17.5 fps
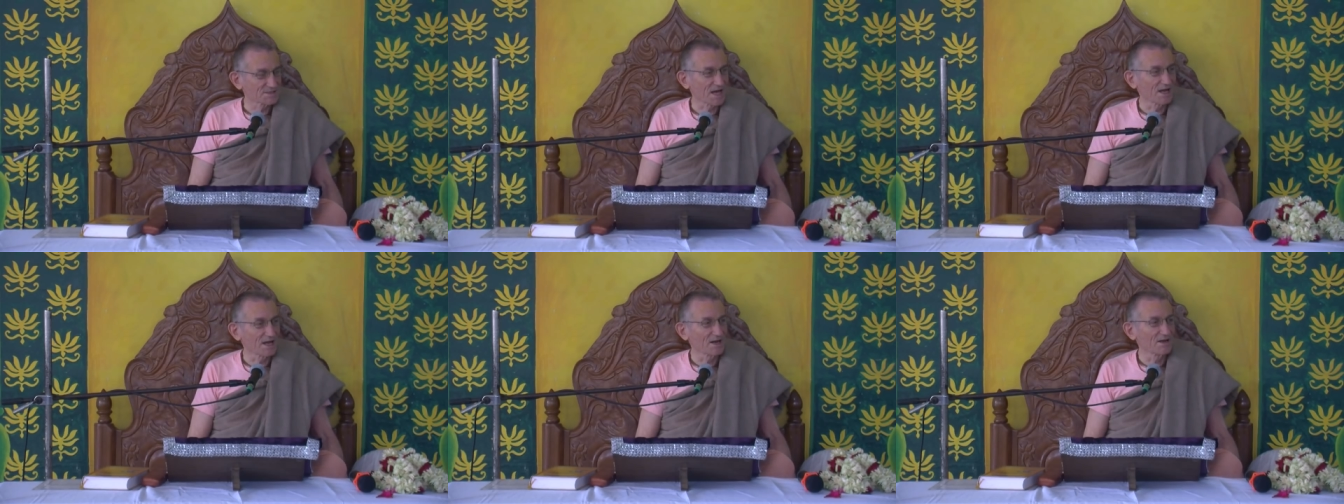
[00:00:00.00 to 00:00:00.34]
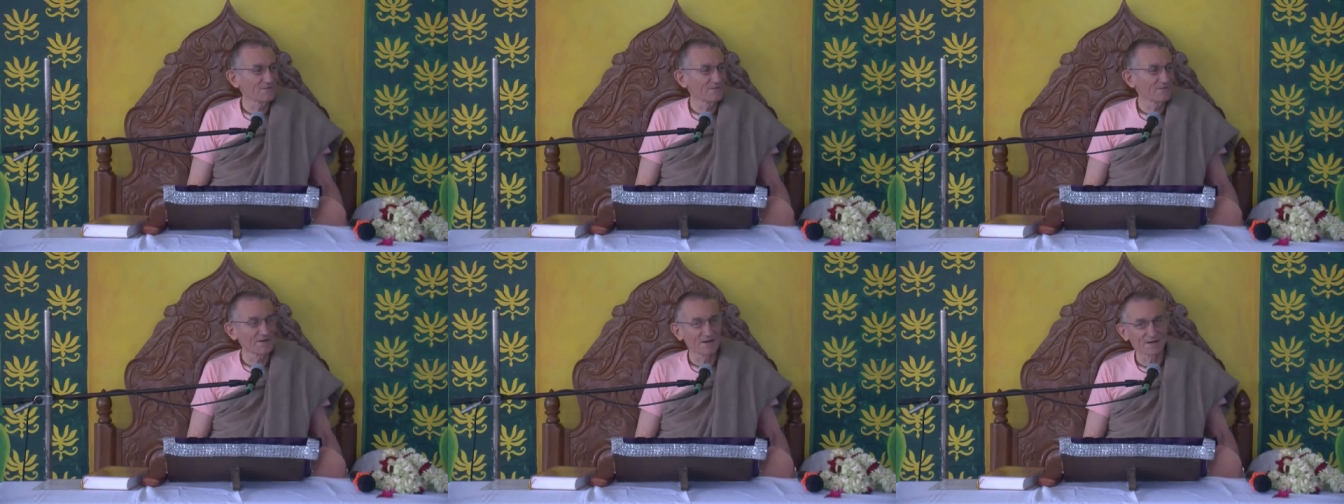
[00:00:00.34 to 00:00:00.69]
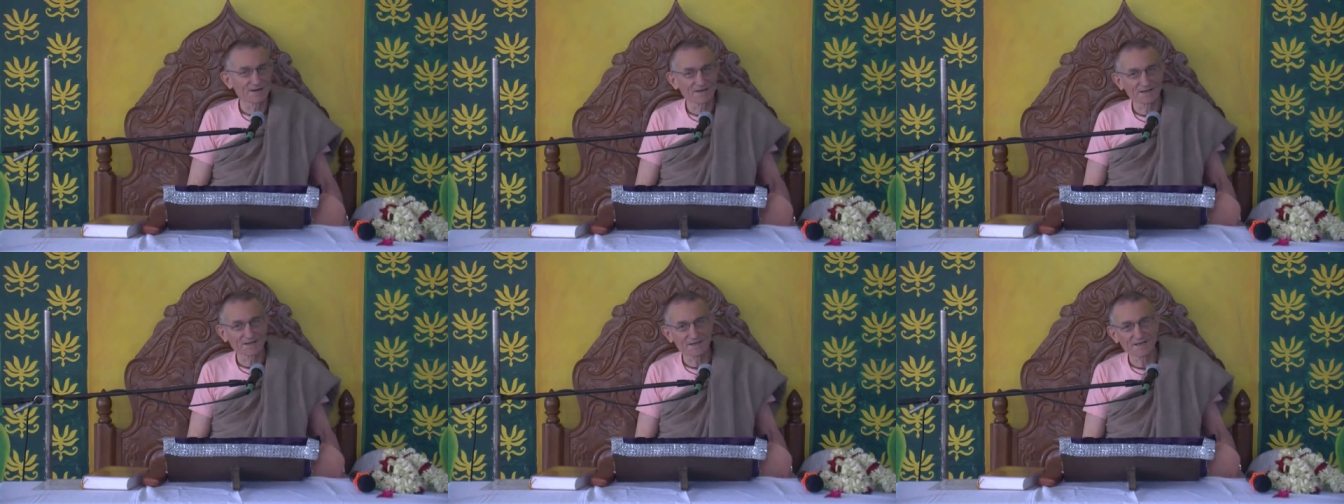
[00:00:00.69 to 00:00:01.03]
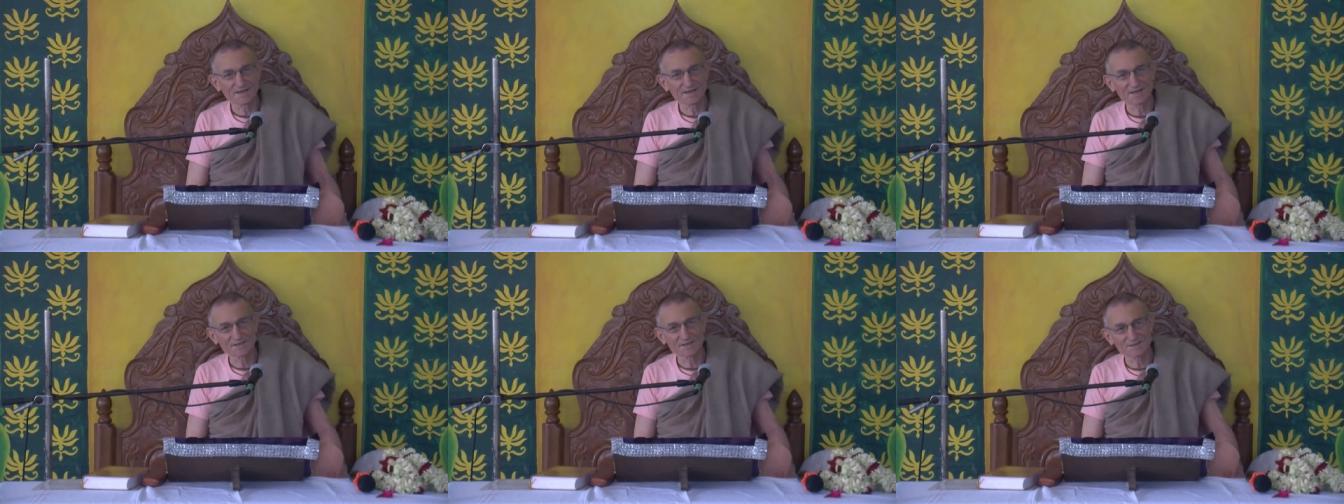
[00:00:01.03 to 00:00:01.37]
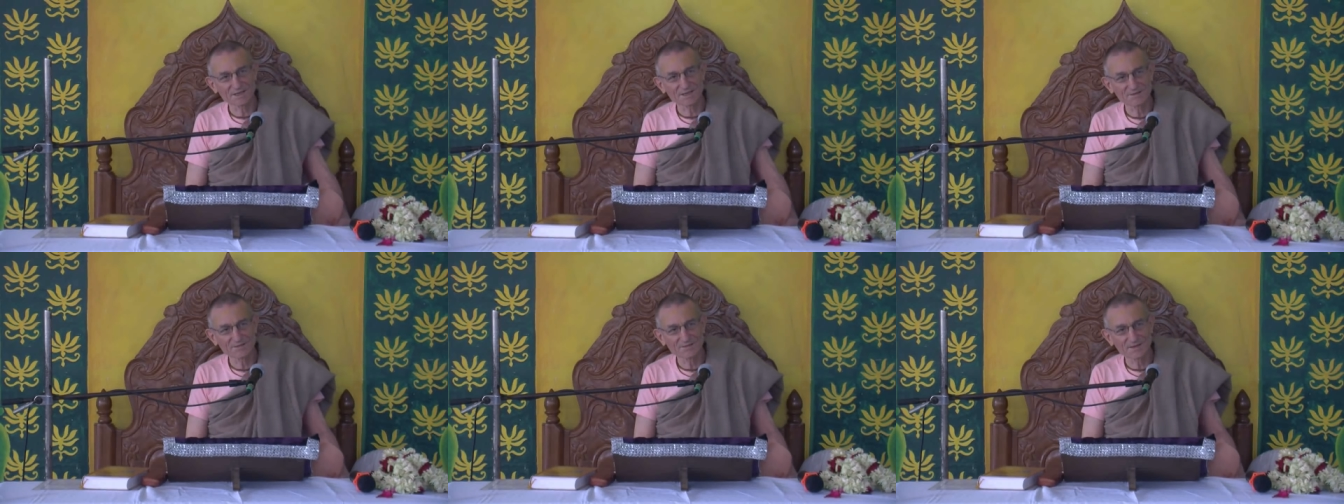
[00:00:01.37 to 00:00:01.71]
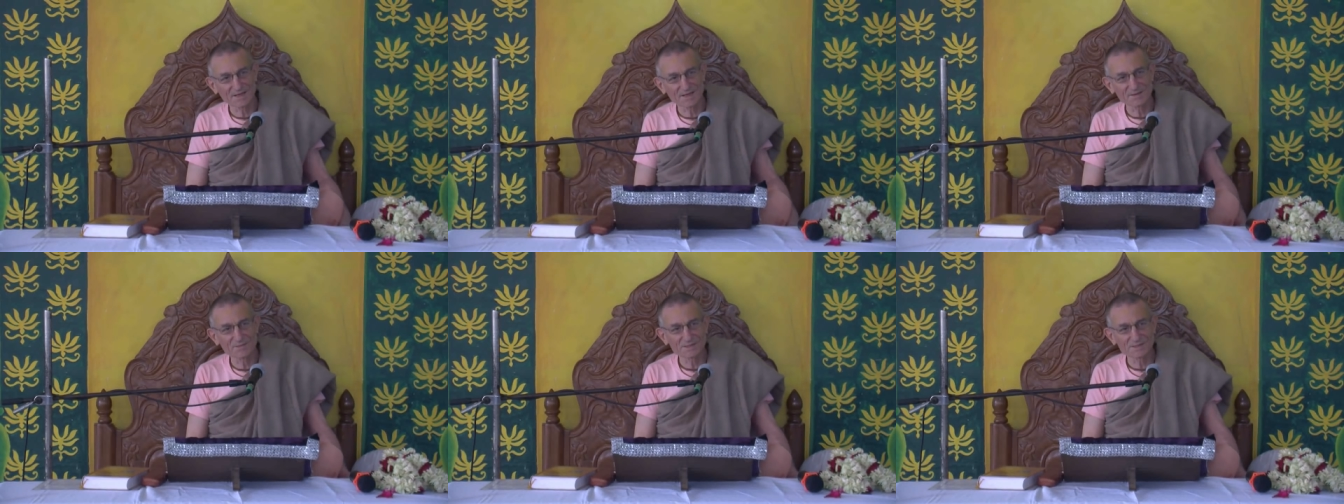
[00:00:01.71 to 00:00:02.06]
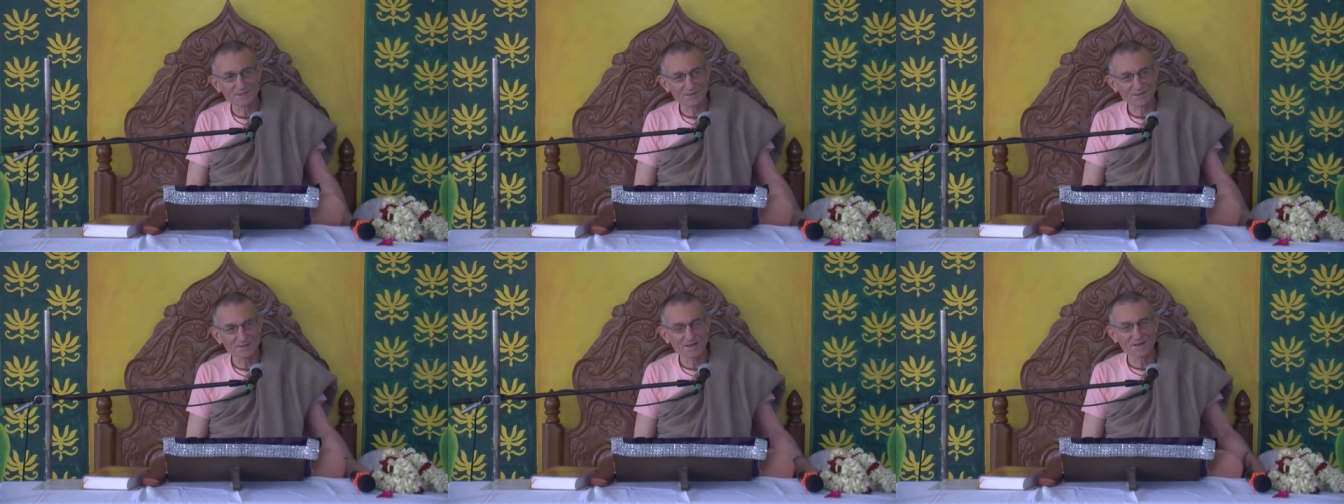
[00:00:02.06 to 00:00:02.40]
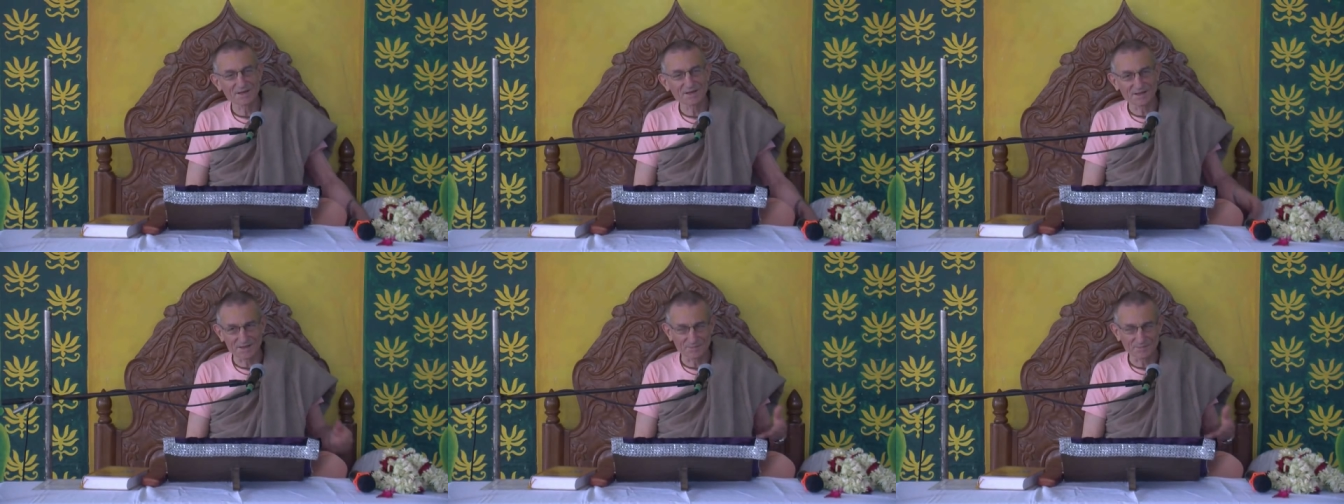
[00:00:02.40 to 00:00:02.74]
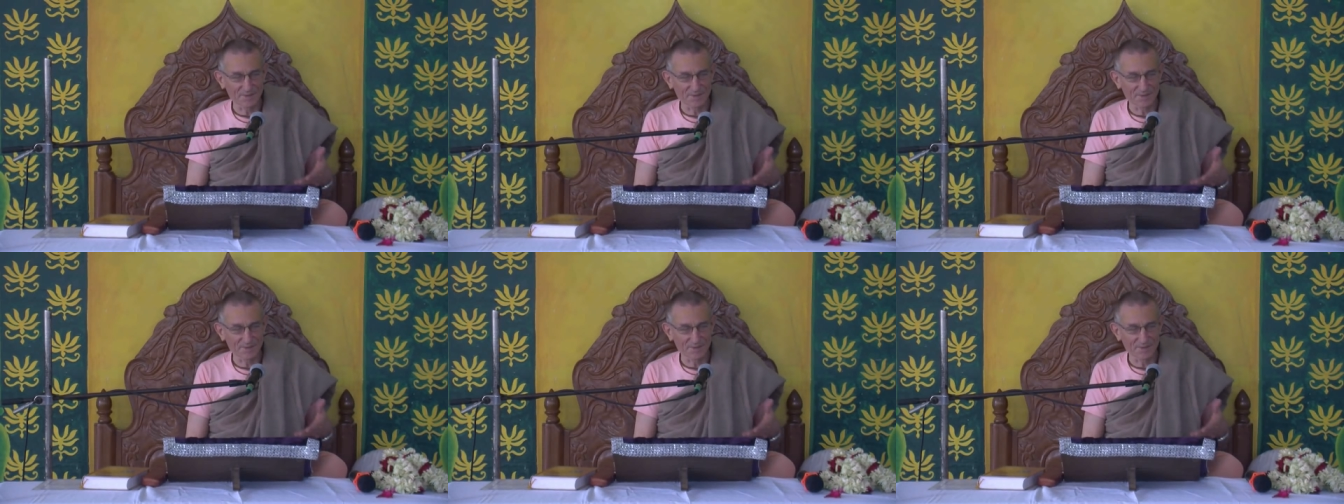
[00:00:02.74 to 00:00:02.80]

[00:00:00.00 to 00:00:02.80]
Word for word: Salva, yeah, Salva, yeah, the mystical. I